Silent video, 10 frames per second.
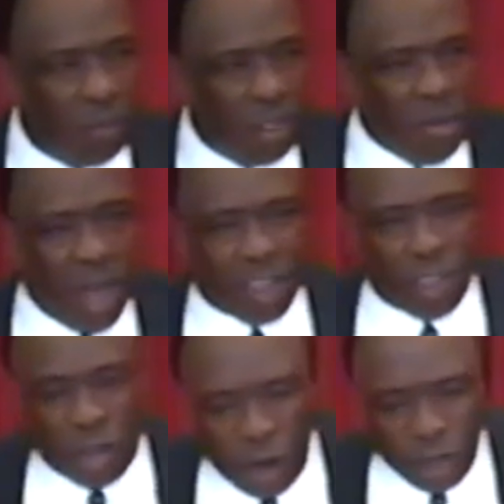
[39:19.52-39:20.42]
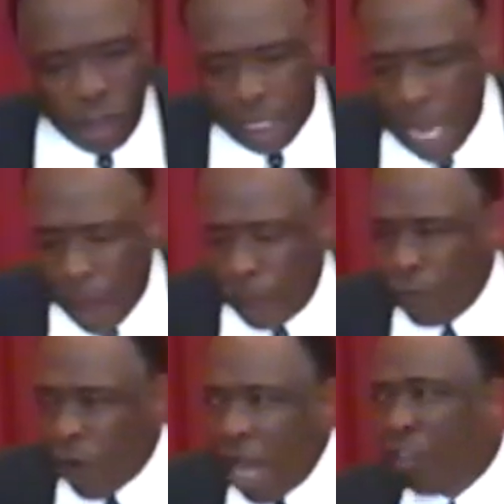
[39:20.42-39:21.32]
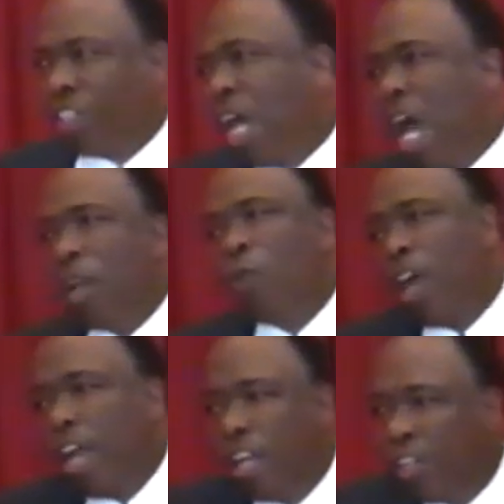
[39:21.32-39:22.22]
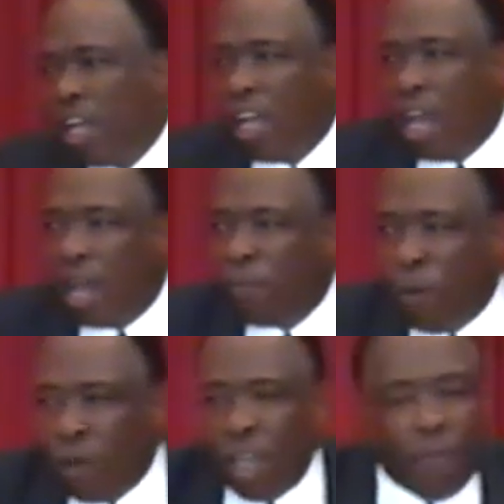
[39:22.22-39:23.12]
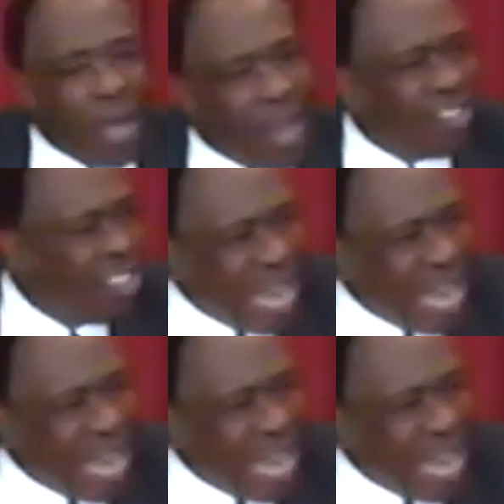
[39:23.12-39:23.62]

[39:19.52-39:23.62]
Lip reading: You don't have to turn your cap around sideways and pull your pants